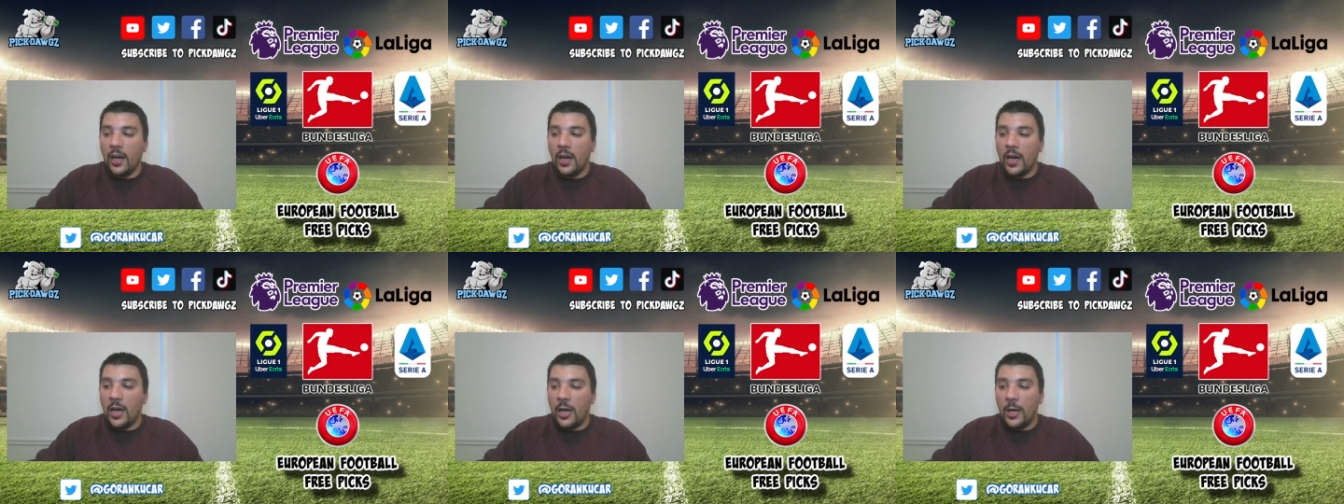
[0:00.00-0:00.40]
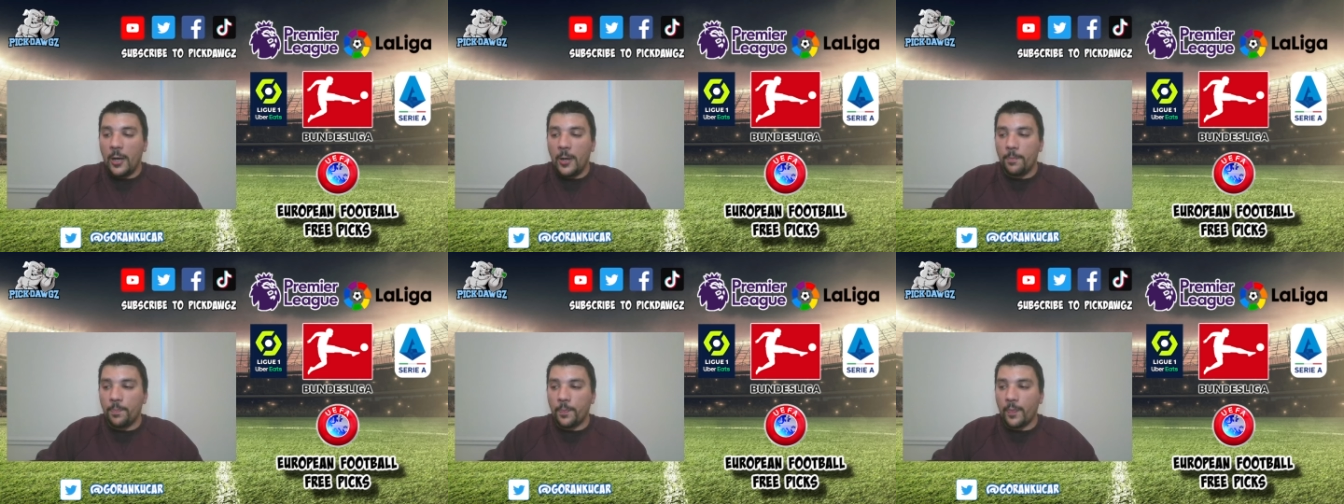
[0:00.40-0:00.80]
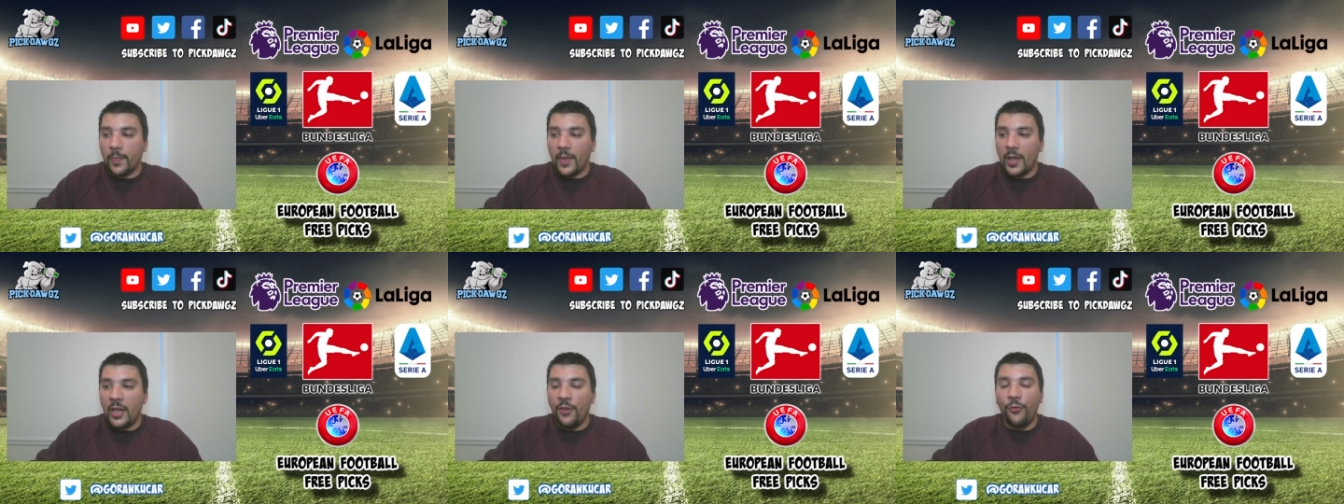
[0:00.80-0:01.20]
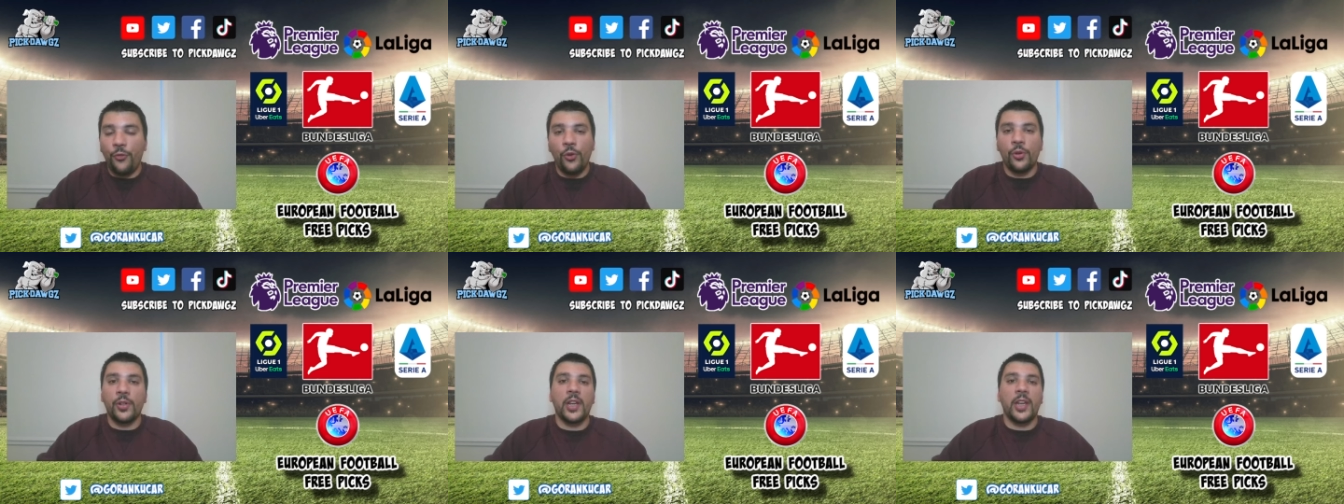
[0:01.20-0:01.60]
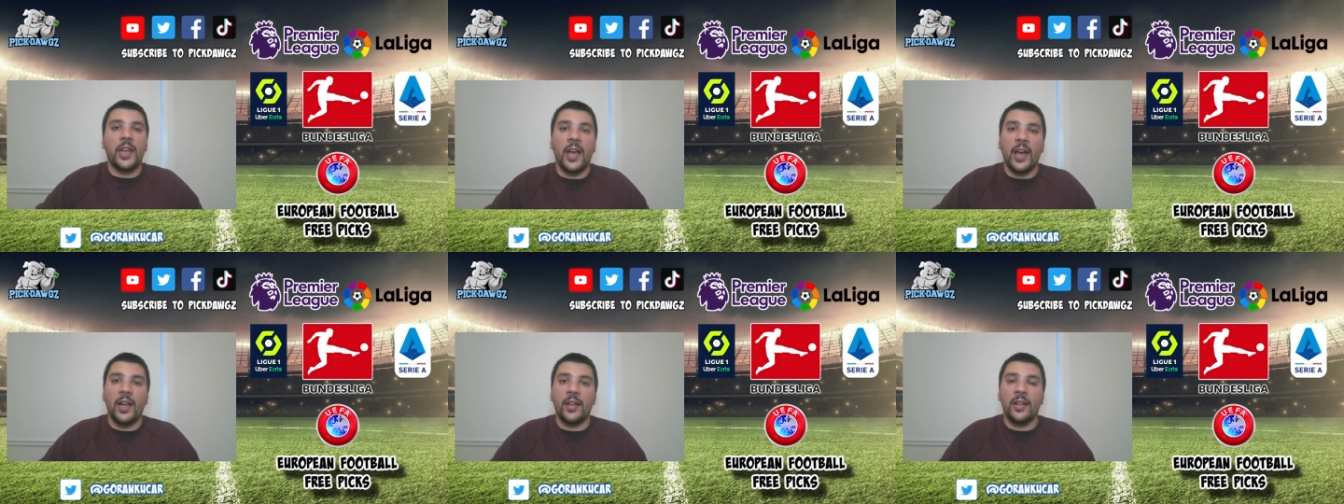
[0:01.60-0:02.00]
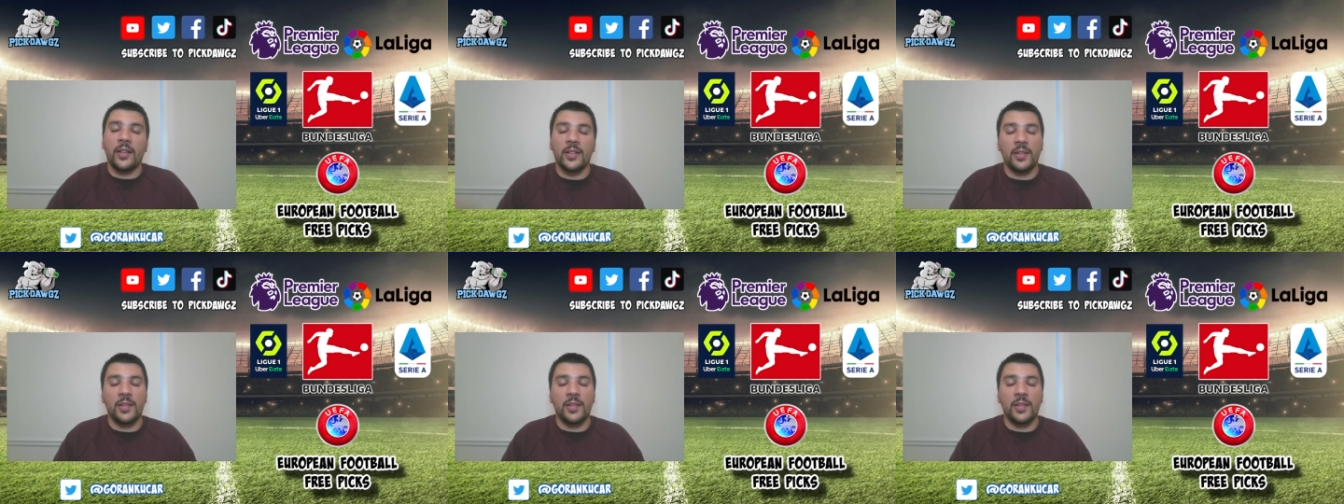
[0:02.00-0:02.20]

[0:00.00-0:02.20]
Uh, if you're in Canada,